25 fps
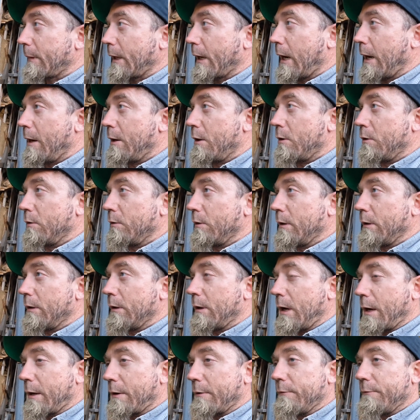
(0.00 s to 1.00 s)
I know a
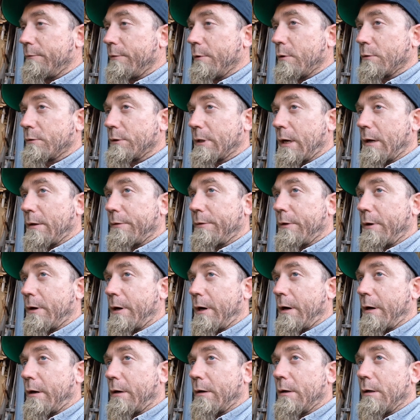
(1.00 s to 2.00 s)
lot of folks out
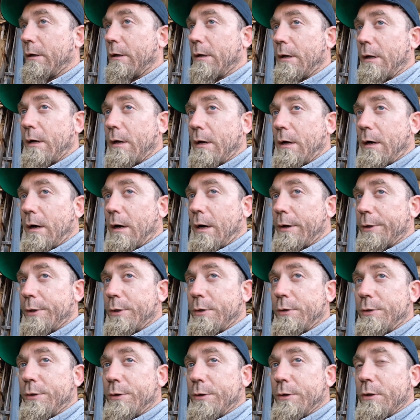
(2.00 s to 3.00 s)
there on
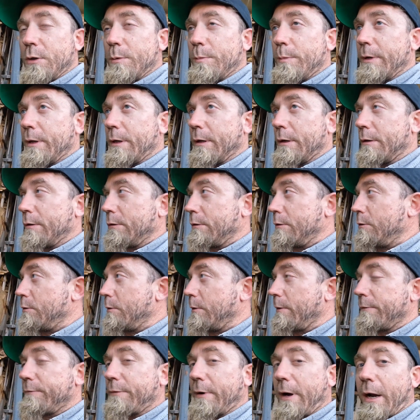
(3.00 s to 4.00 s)
YouTube and
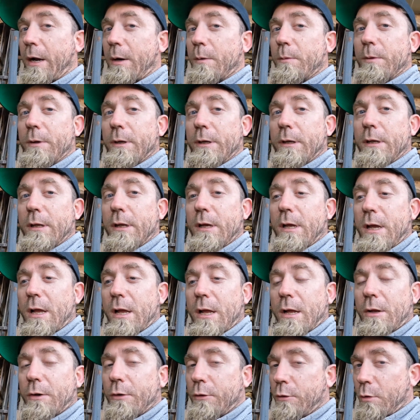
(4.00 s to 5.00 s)
doing firewood
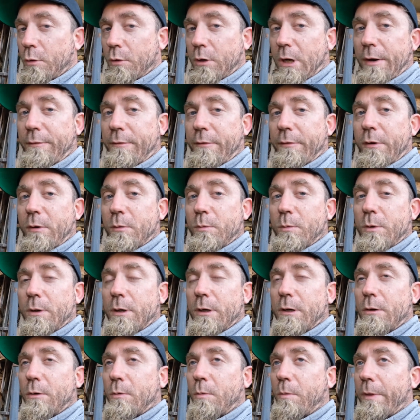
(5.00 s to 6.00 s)
don't cover their
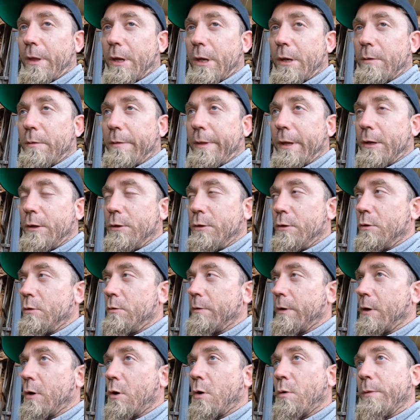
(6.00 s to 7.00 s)
wood, or when they do,
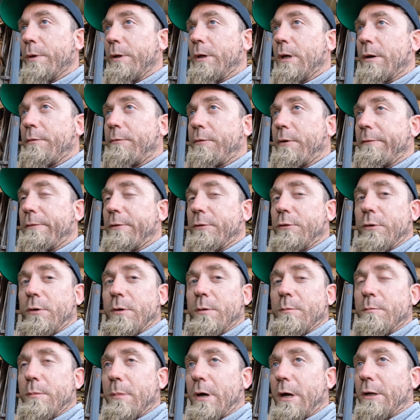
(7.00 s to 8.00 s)
they only cover it for
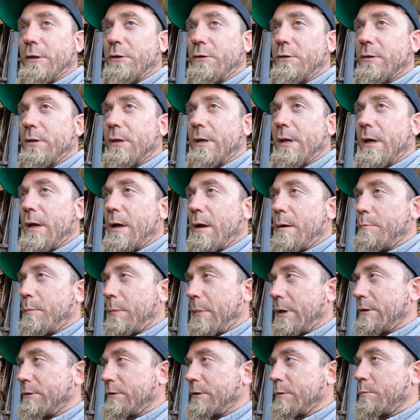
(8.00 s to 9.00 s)
certain months,
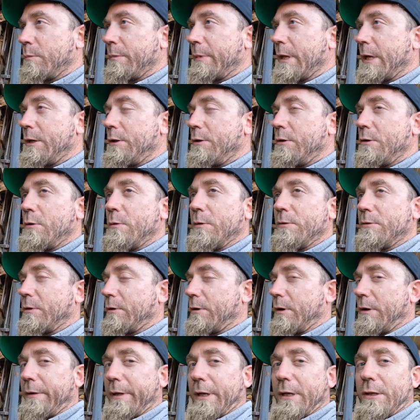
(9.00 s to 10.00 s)
and when they do, it's
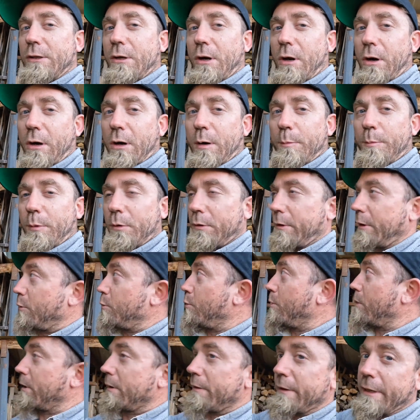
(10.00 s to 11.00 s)
only a tarp or like
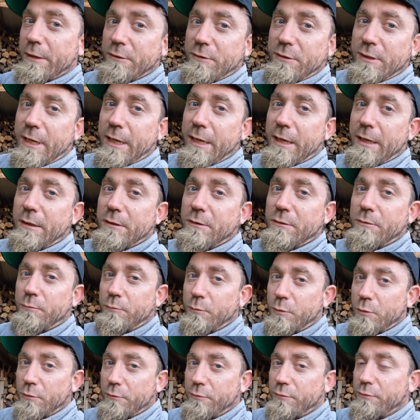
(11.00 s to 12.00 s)
one of these tins
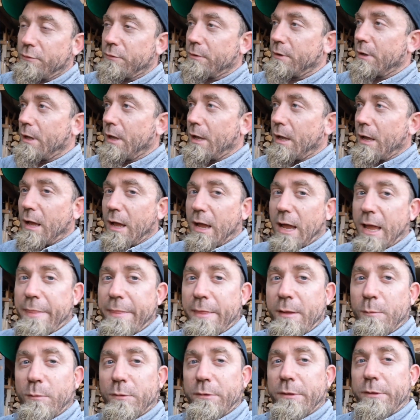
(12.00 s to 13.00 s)
roof, and
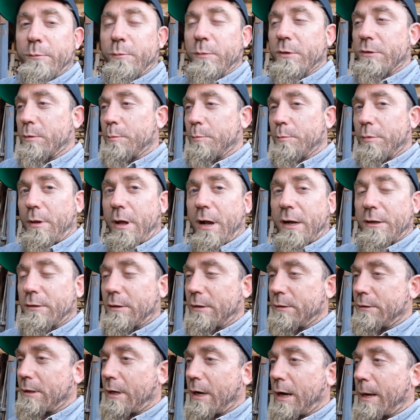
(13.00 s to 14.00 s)
then with some blocks
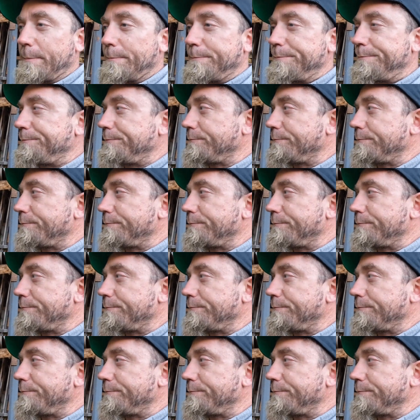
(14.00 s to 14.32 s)
on top.